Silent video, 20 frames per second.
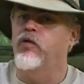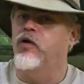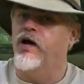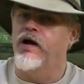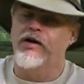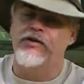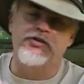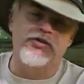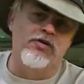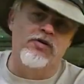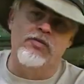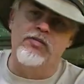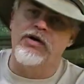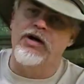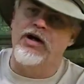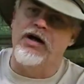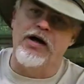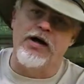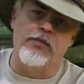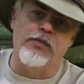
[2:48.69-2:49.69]
Well, that's going to
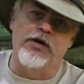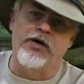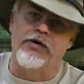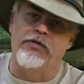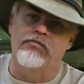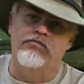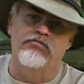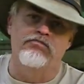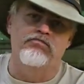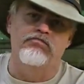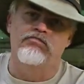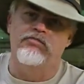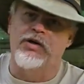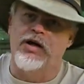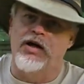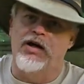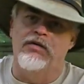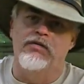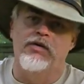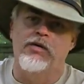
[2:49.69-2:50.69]
be a hammock.
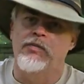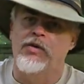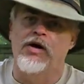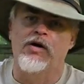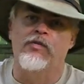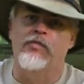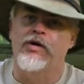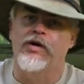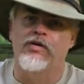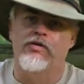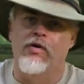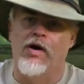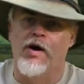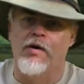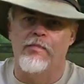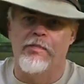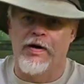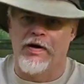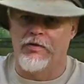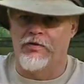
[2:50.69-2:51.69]
Okay, I'm not going to be a
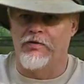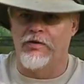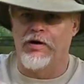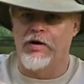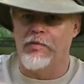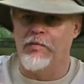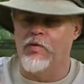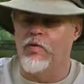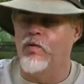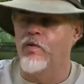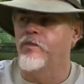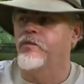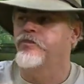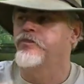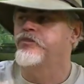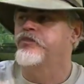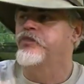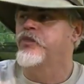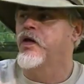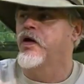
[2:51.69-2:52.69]
ground pounder anymore.
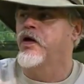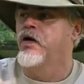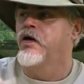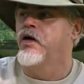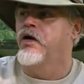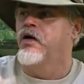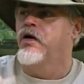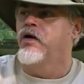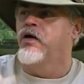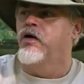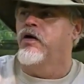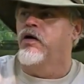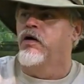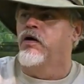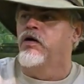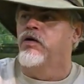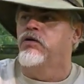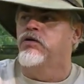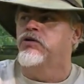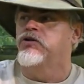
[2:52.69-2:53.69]

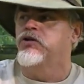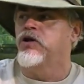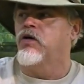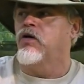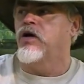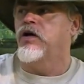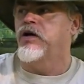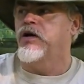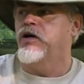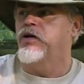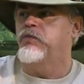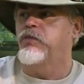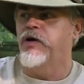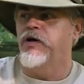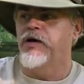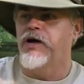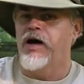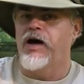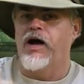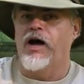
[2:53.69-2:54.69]
So I need to
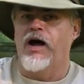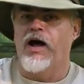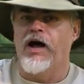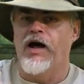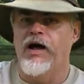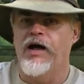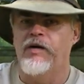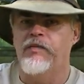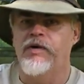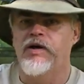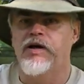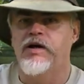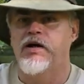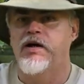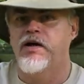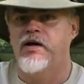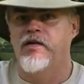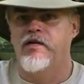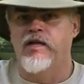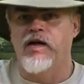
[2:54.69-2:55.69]
pick out a hammock
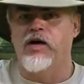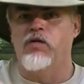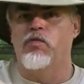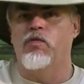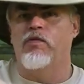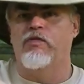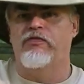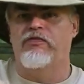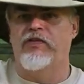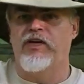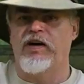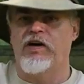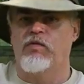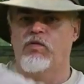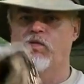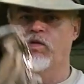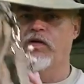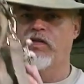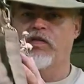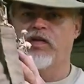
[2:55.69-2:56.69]
that will fit
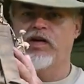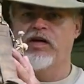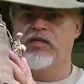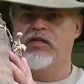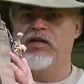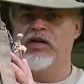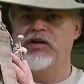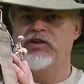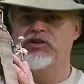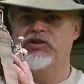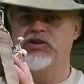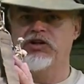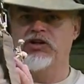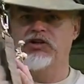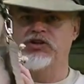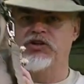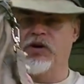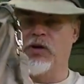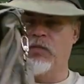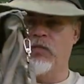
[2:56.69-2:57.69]
within this
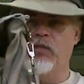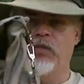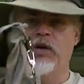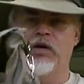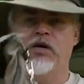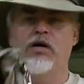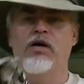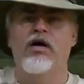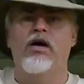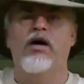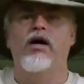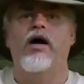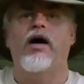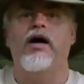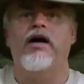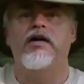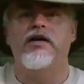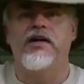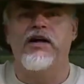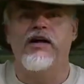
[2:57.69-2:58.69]
system
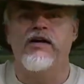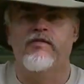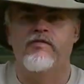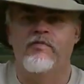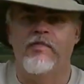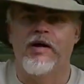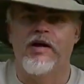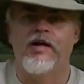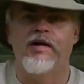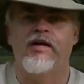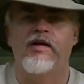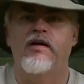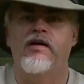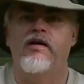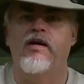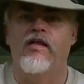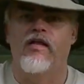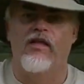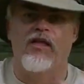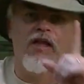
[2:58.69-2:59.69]
and give me
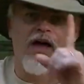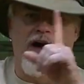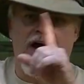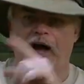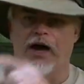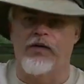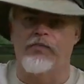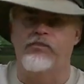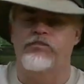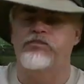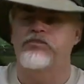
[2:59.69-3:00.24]
that.